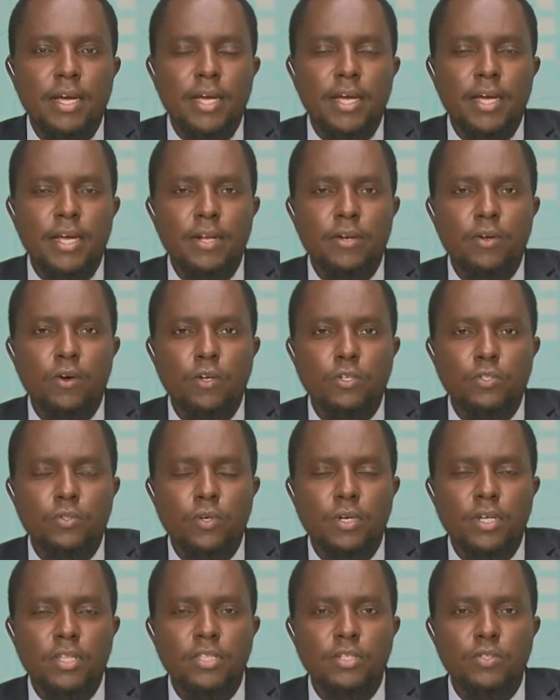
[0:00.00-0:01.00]
And
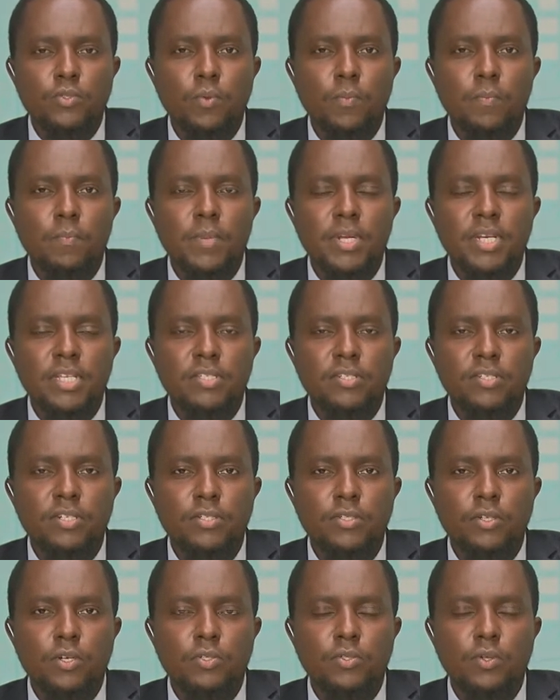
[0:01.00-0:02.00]
also, can the two
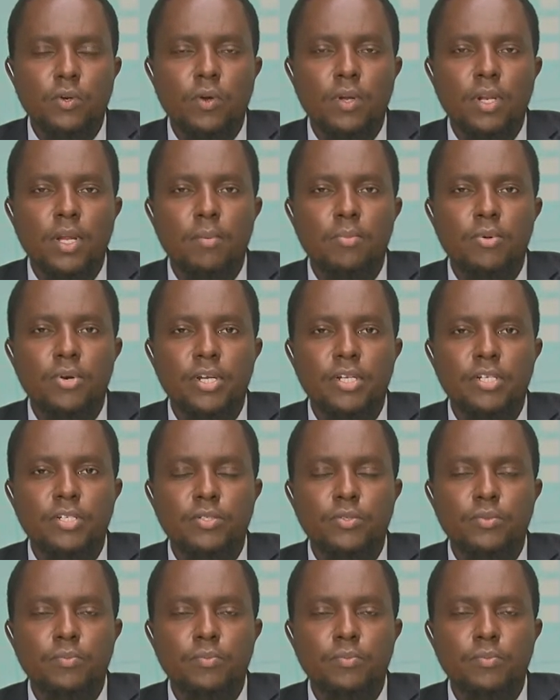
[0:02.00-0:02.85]
ministries also collaborate